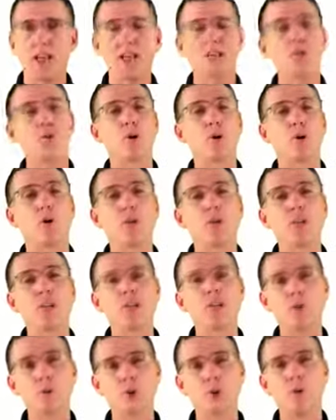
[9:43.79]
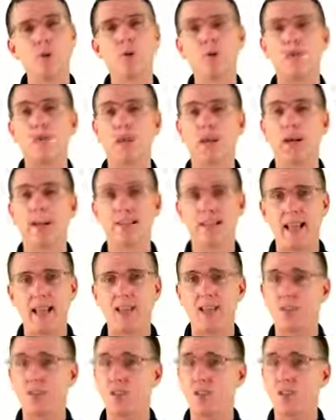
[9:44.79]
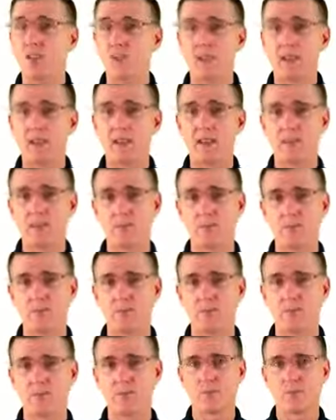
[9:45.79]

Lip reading: There are only rows of transactions and balances.